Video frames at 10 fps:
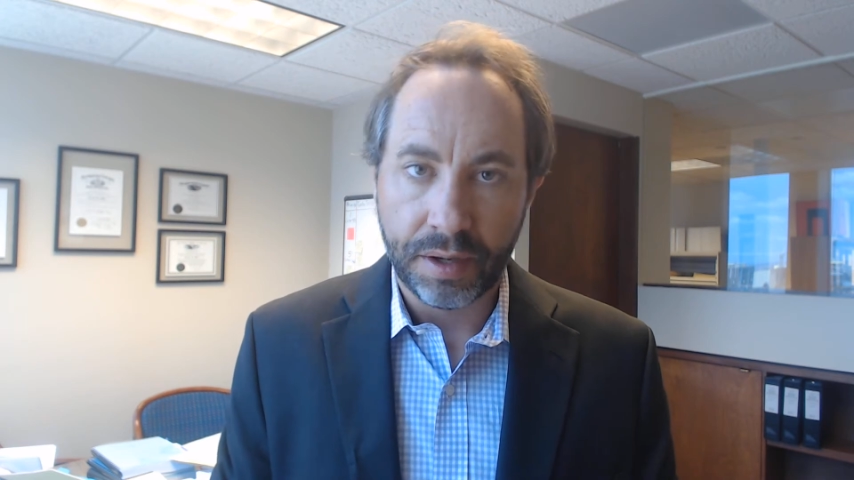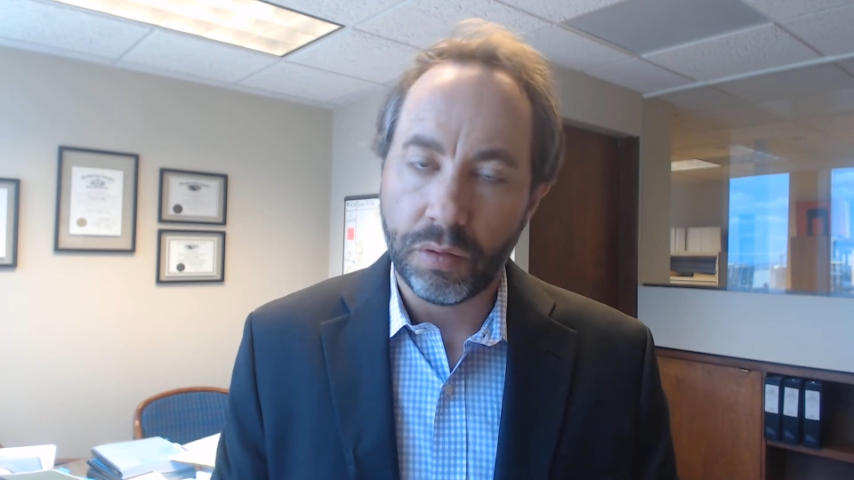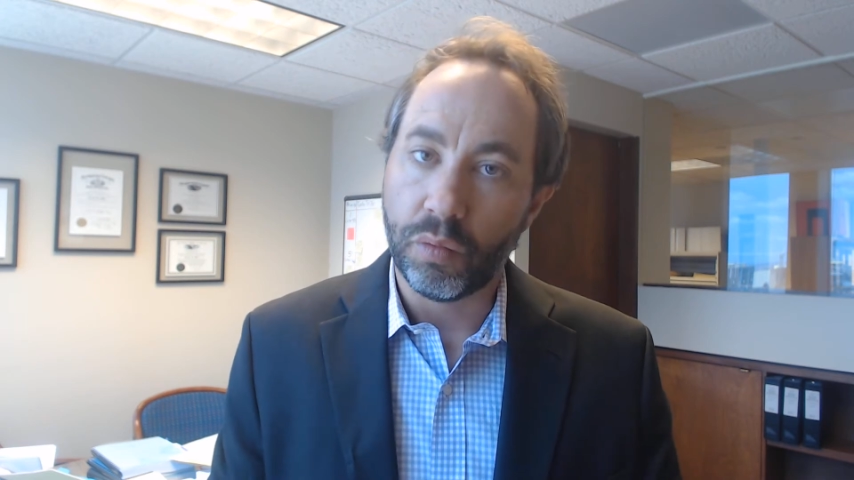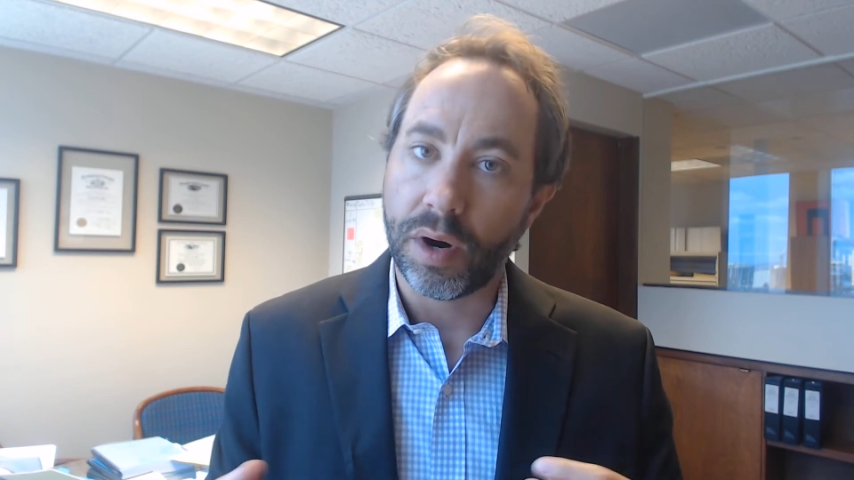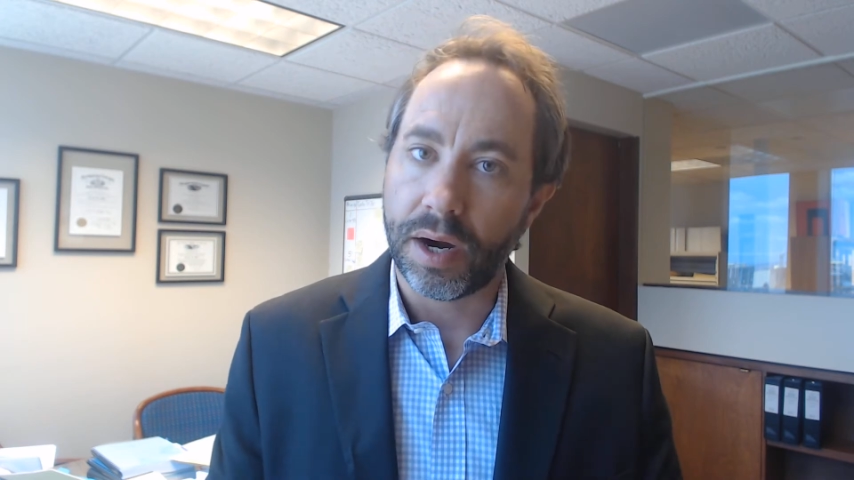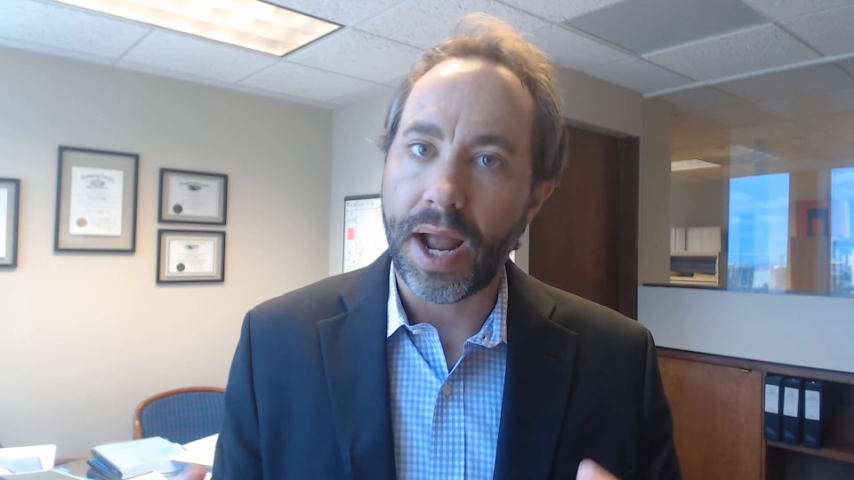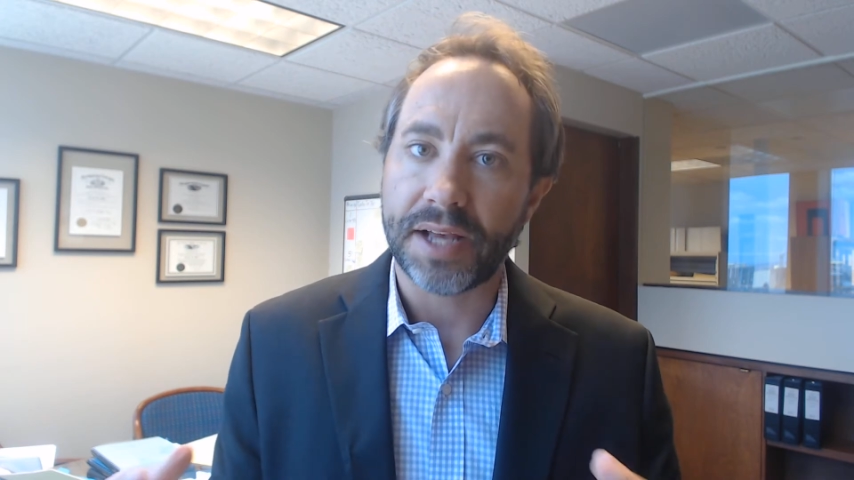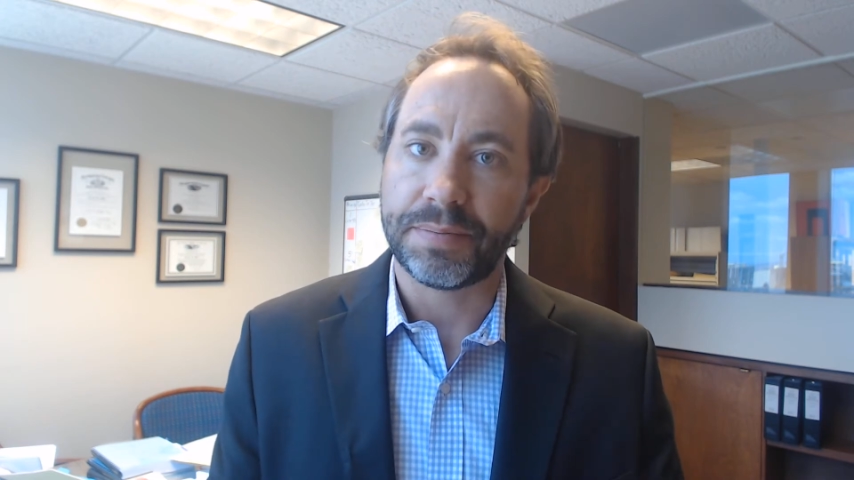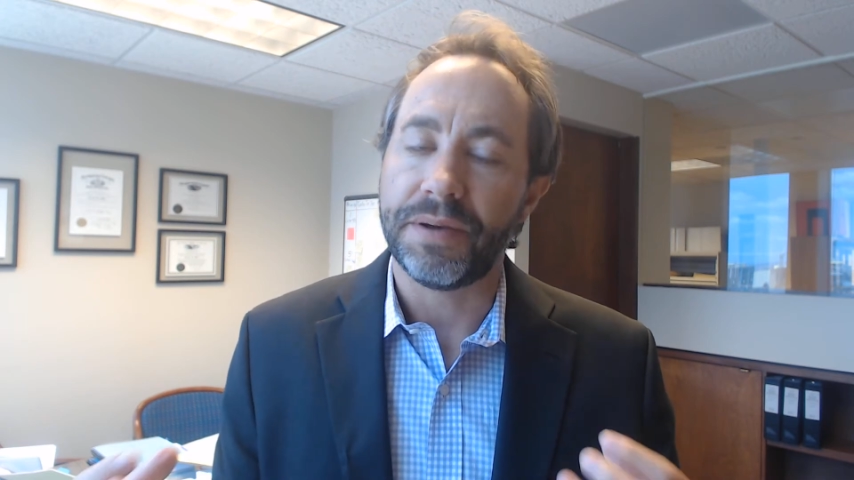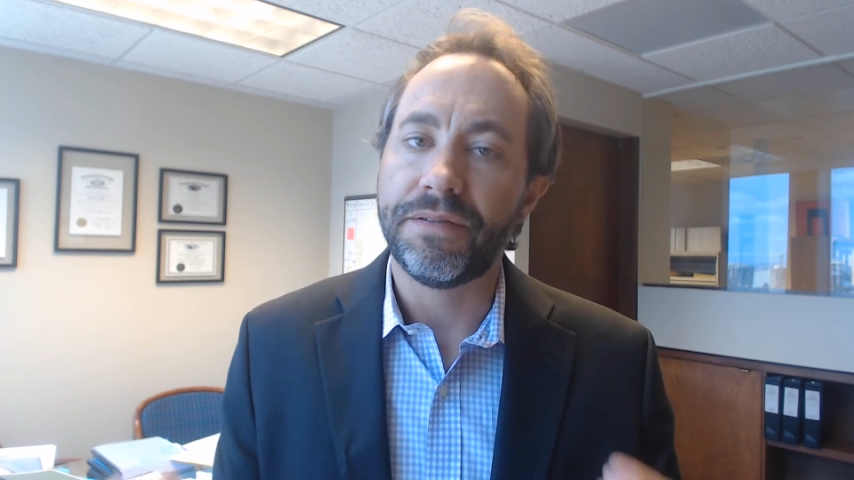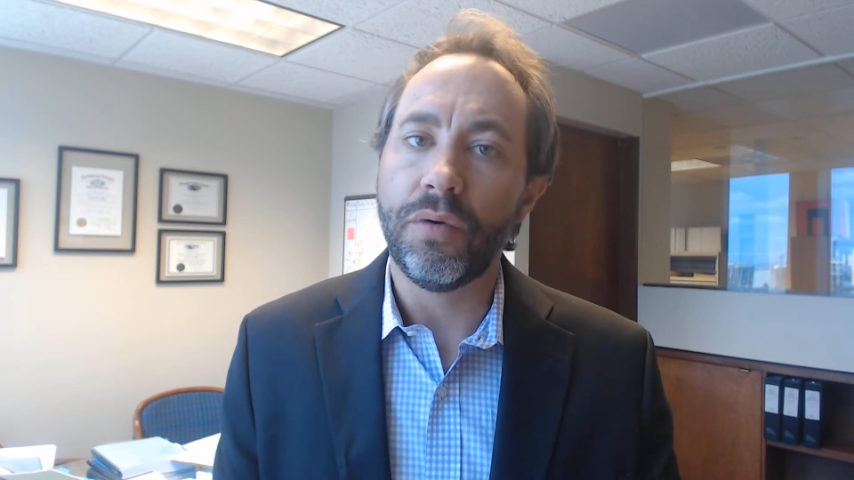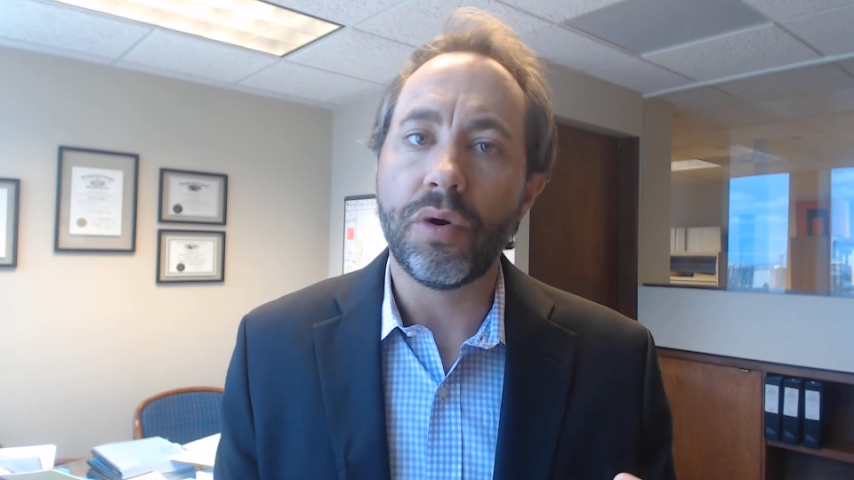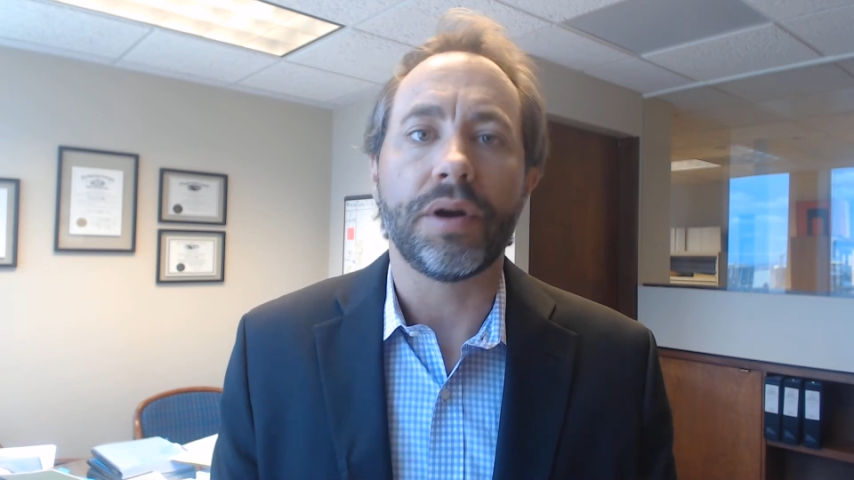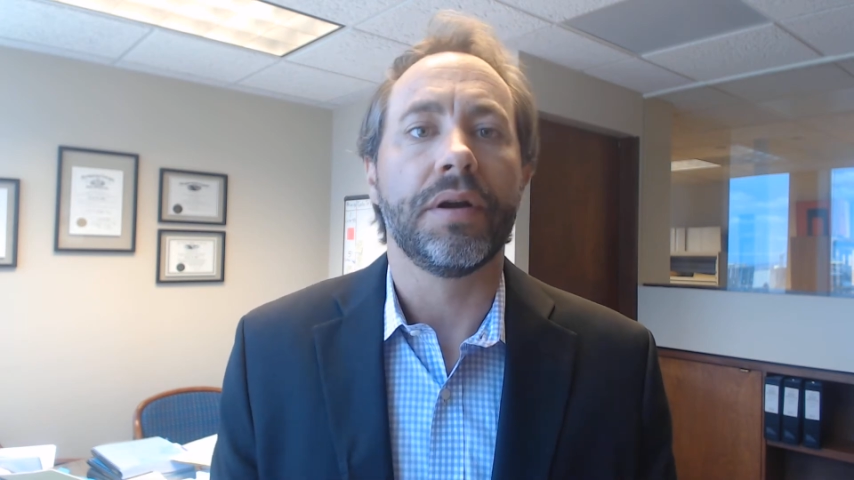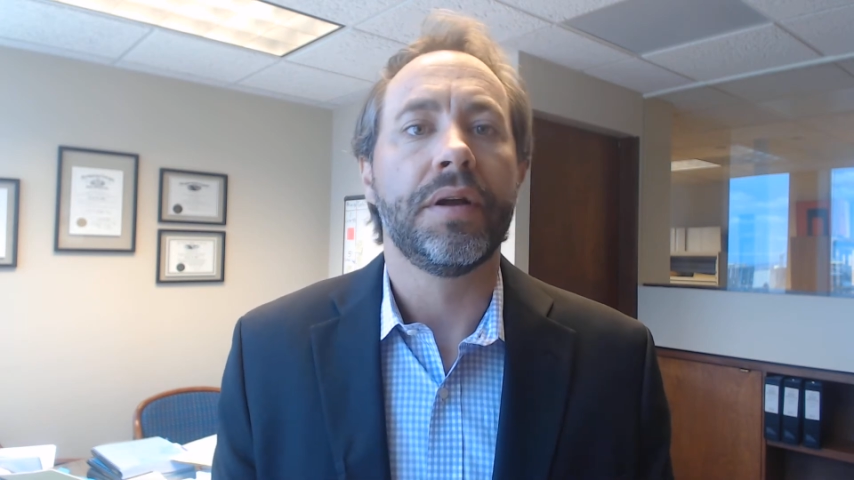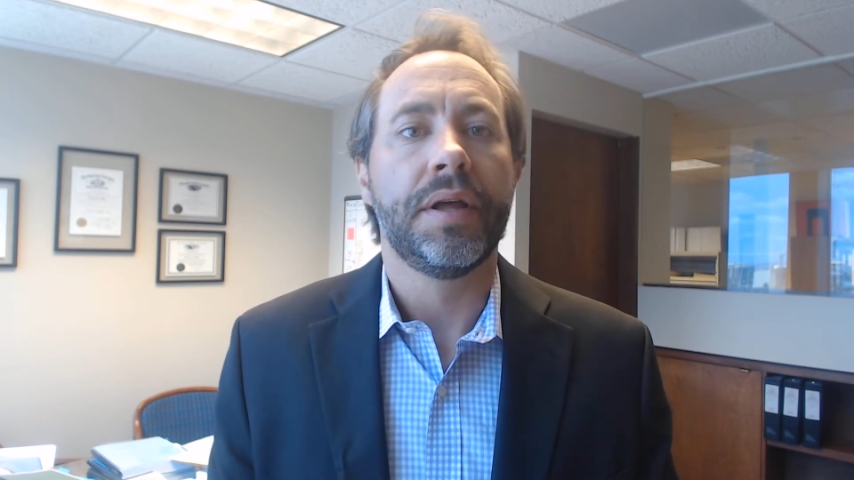Whereas before,